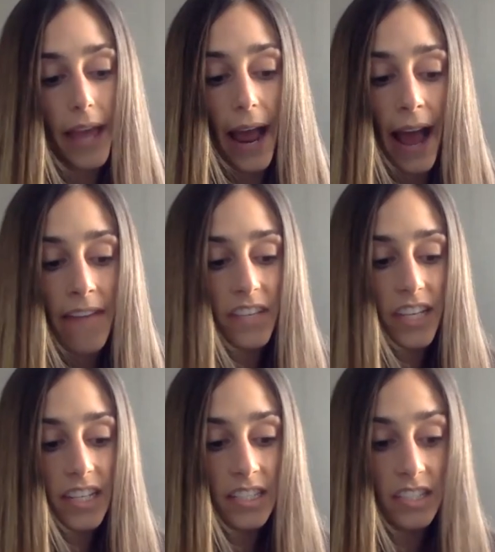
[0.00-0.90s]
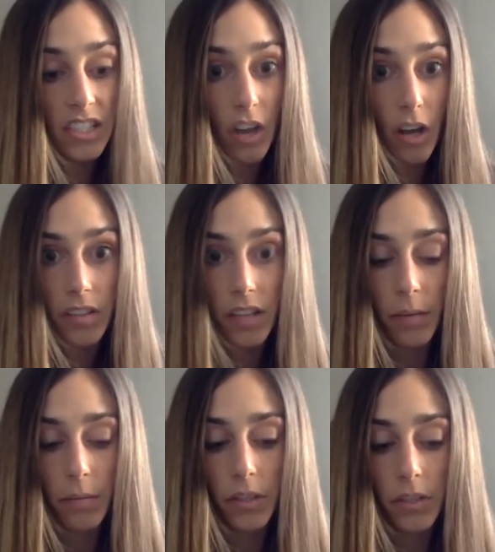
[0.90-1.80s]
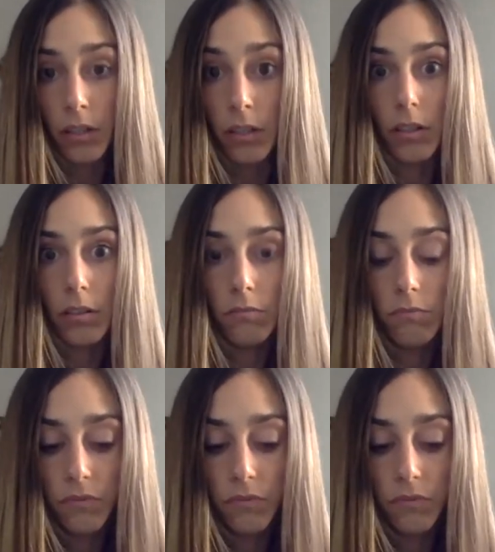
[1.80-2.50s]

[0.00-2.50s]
the half-eaten snozcumber. Uh-oh.